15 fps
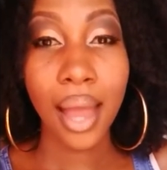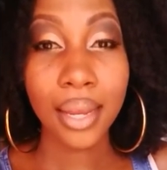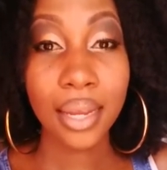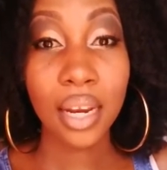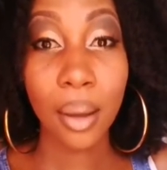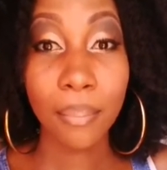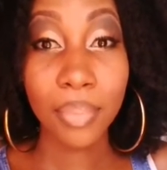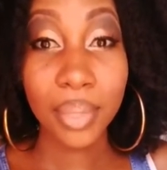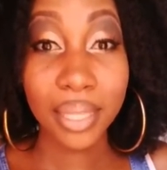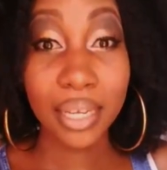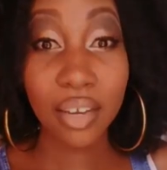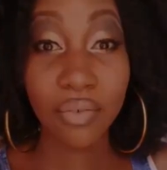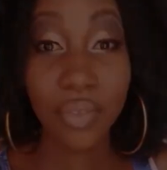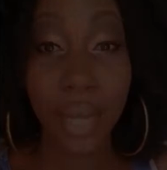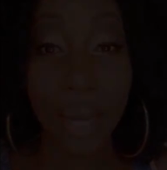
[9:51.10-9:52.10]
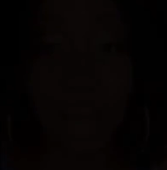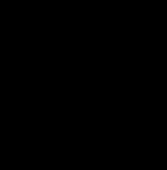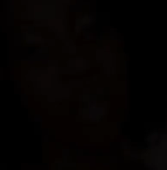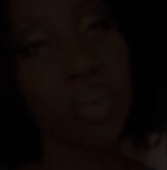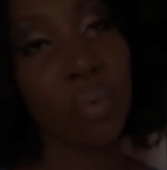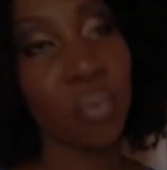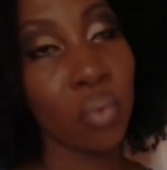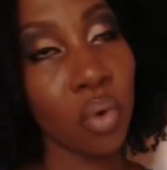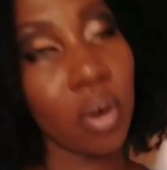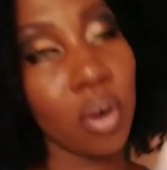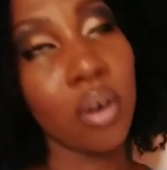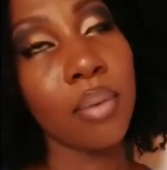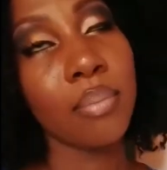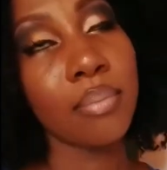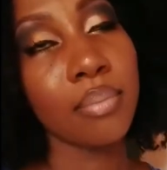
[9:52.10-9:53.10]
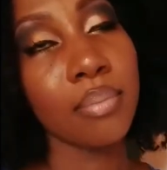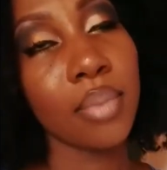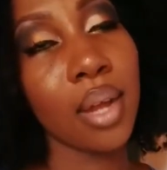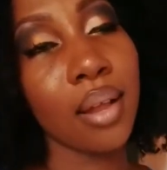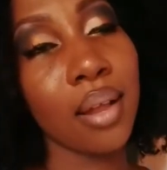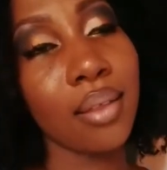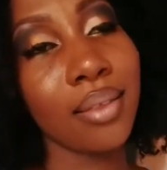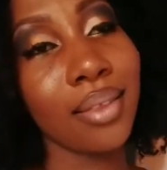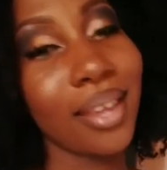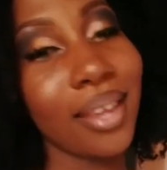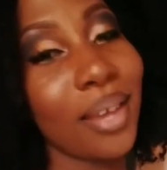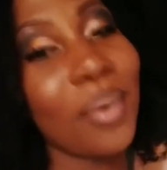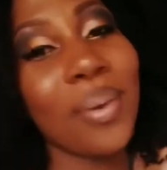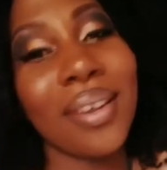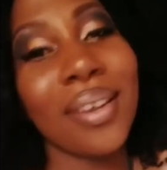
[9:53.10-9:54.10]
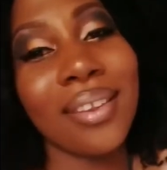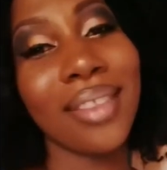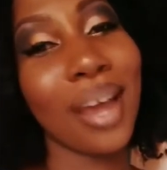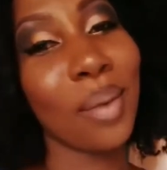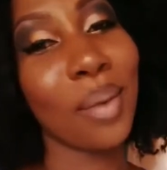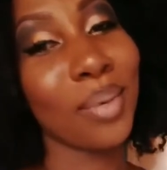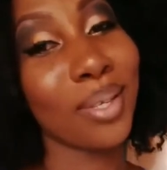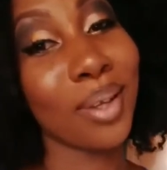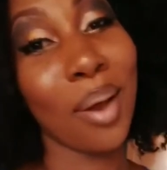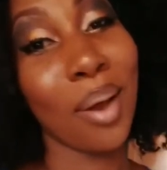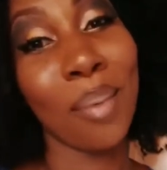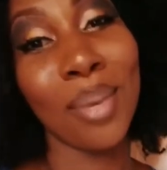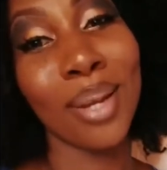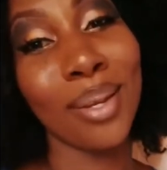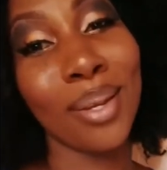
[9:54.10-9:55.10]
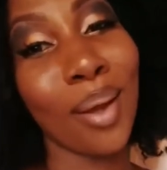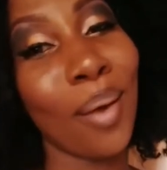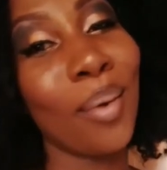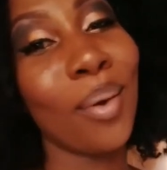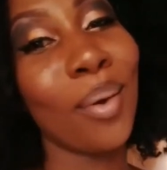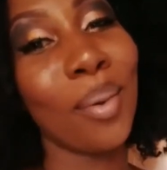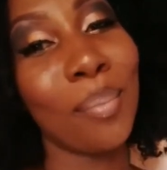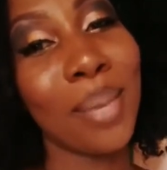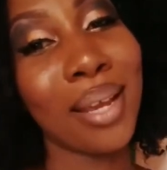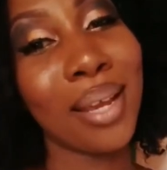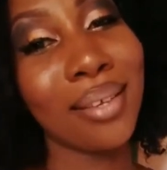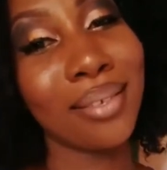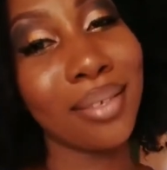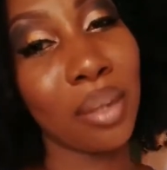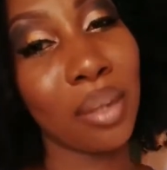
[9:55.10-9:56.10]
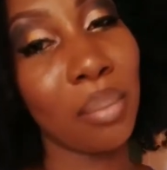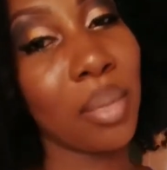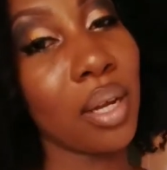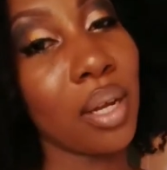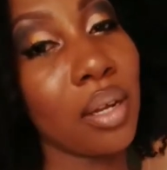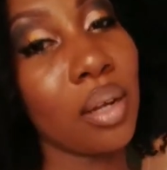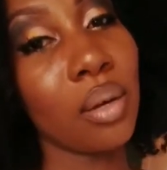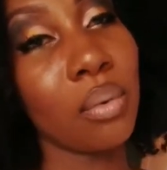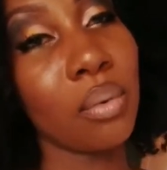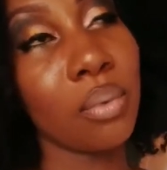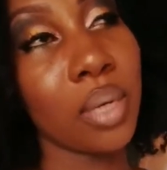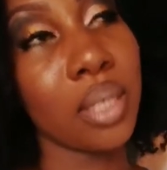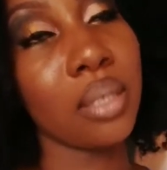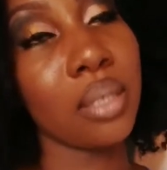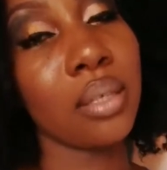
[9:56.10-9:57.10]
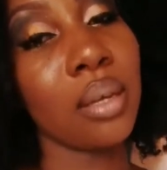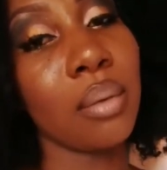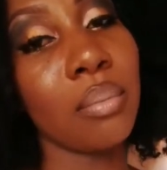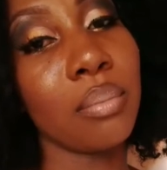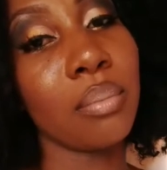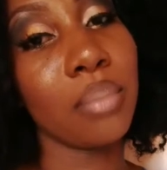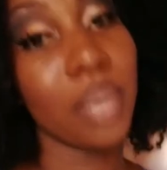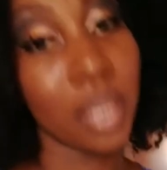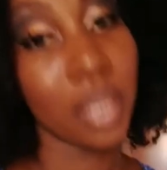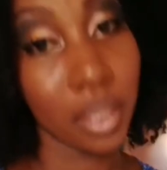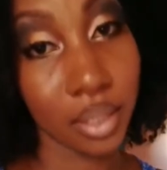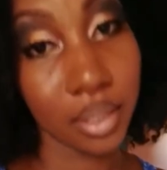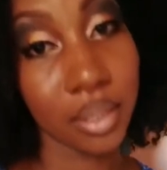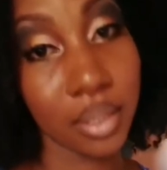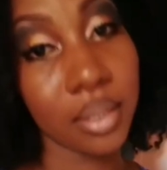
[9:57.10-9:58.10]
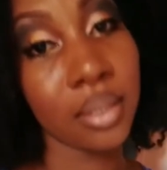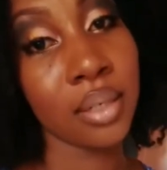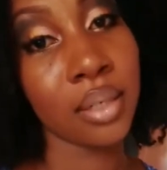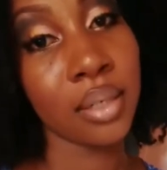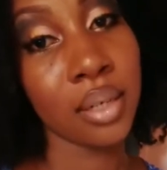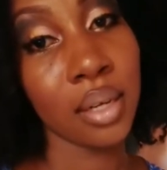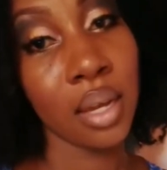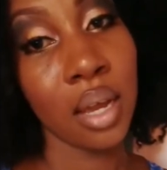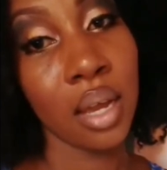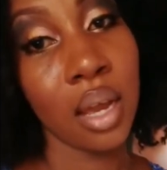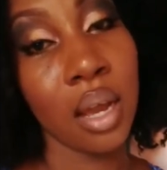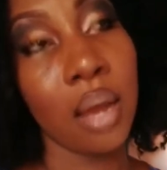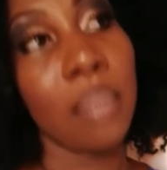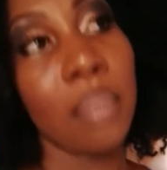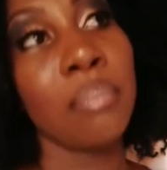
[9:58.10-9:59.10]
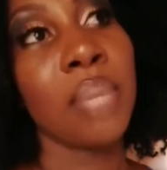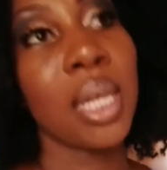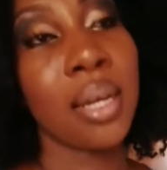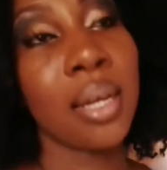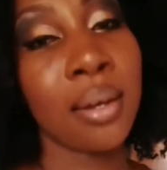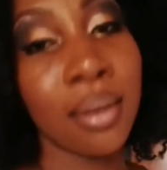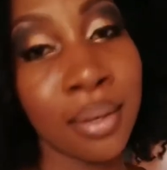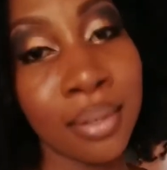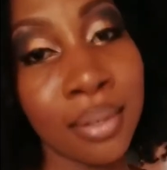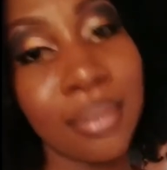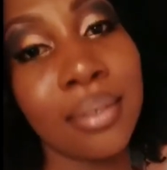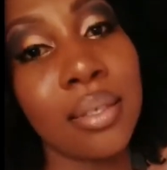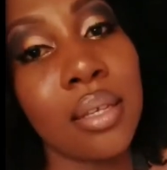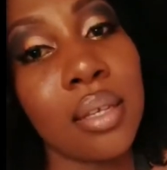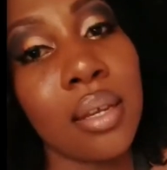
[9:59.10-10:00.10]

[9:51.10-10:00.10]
cannot believe that the warm liquid that was coming down on my stomach was blood. Because